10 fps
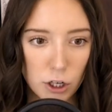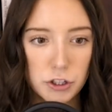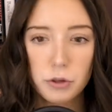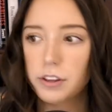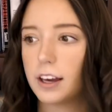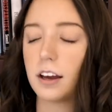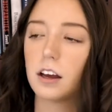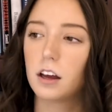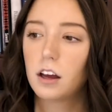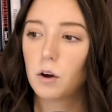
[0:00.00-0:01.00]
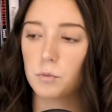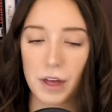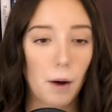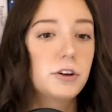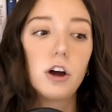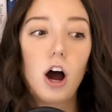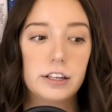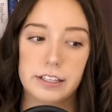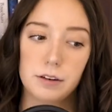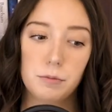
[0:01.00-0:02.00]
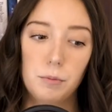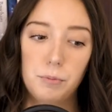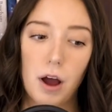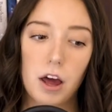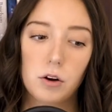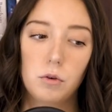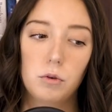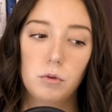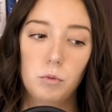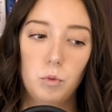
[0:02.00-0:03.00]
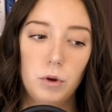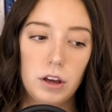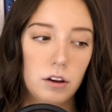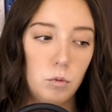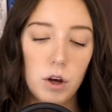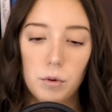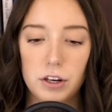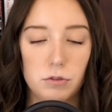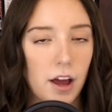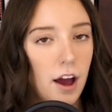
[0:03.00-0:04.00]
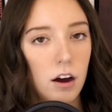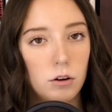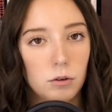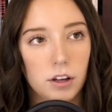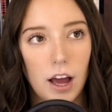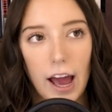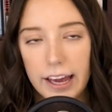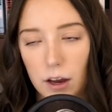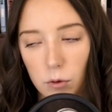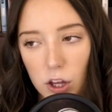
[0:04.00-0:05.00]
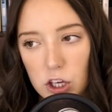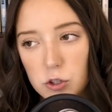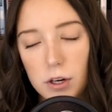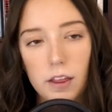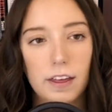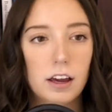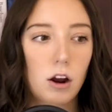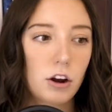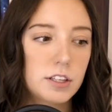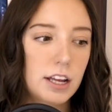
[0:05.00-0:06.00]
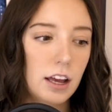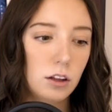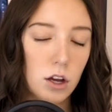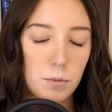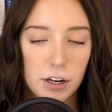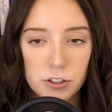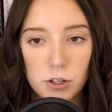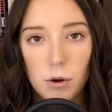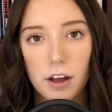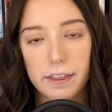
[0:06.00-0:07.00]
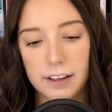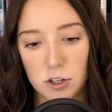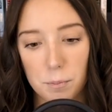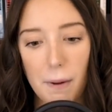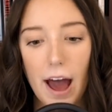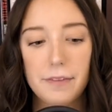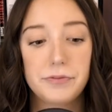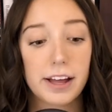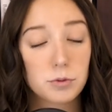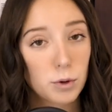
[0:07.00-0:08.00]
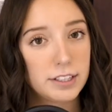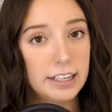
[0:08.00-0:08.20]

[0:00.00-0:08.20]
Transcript: to think, that was awesome, but what do we do now? I can't really do anything in our state. Look at Minnesota. Things are bad. That's what's